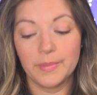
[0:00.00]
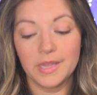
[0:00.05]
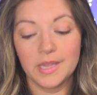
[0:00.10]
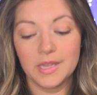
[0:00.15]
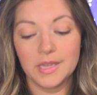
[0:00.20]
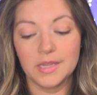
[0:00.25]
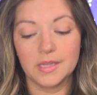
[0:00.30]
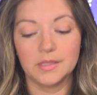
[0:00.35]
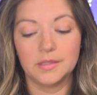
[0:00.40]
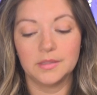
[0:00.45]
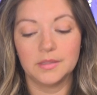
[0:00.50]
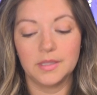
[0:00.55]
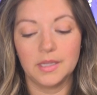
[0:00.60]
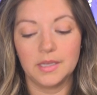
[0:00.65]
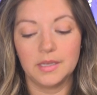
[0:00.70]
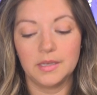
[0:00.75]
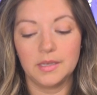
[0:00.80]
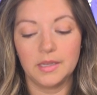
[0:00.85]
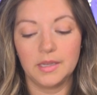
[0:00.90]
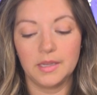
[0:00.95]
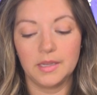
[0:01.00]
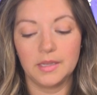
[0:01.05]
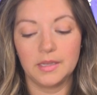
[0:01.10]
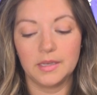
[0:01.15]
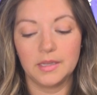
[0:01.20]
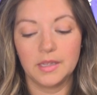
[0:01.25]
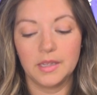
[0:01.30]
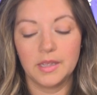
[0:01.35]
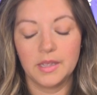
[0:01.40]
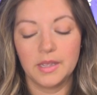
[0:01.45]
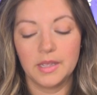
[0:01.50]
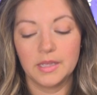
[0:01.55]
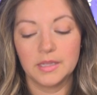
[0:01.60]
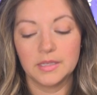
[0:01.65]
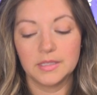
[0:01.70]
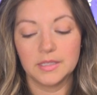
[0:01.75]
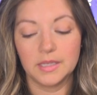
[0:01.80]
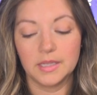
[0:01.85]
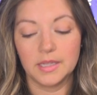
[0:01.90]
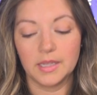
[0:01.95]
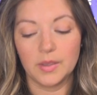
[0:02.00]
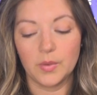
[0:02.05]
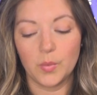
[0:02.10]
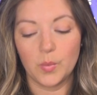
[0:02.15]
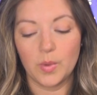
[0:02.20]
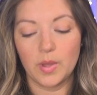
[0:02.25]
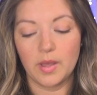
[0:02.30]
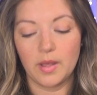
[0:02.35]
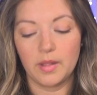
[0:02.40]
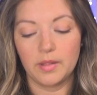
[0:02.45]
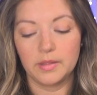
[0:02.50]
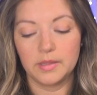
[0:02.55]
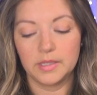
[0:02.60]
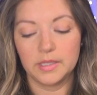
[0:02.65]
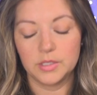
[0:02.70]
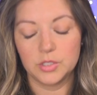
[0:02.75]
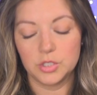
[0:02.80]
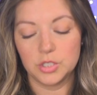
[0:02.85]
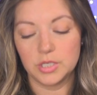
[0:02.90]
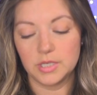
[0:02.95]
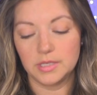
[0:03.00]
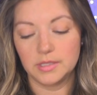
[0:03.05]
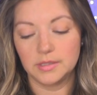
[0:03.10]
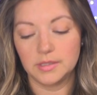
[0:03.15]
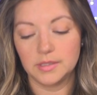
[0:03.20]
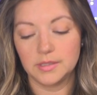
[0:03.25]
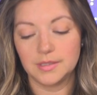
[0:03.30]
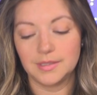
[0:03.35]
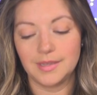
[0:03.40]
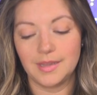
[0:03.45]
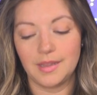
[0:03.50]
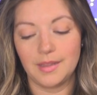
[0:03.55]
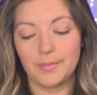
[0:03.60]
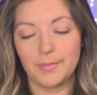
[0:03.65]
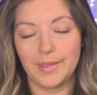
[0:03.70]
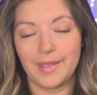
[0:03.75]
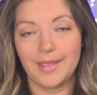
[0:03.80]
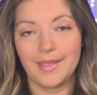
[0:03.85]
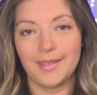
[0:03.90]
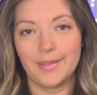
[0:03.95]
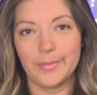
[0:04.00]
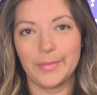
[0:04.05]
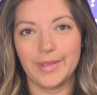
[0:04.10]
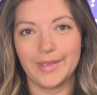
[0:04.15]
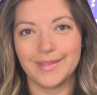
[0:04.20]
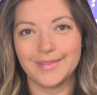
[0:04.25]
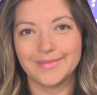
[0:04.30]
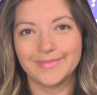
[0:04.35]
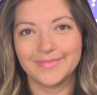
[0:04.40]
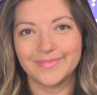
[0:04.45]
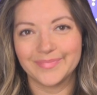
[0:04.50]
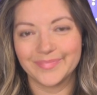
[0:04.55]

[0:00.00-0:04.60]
peace they need to get well. In Jesus' name, amen.